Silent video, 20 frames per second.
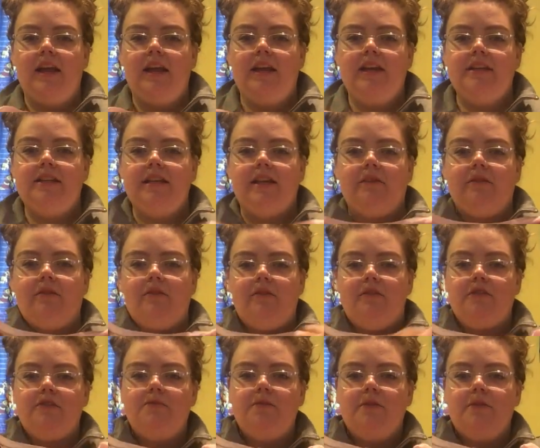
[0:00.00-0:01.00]
is, like,
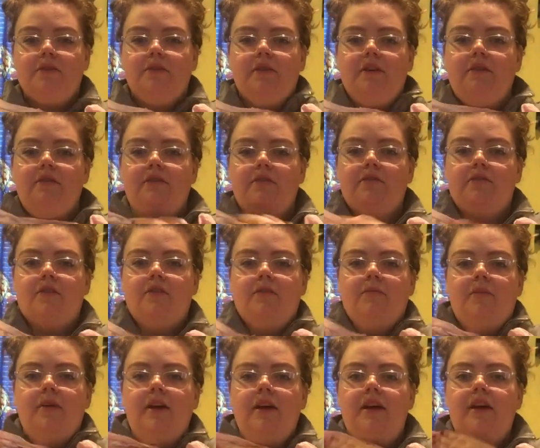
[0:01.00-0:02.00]
reversible, so it goes
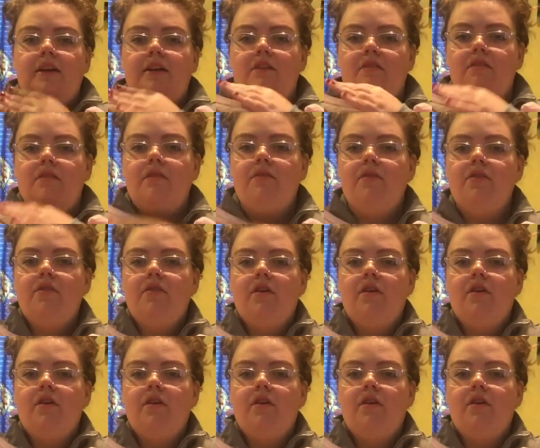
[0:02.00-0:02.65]
from silver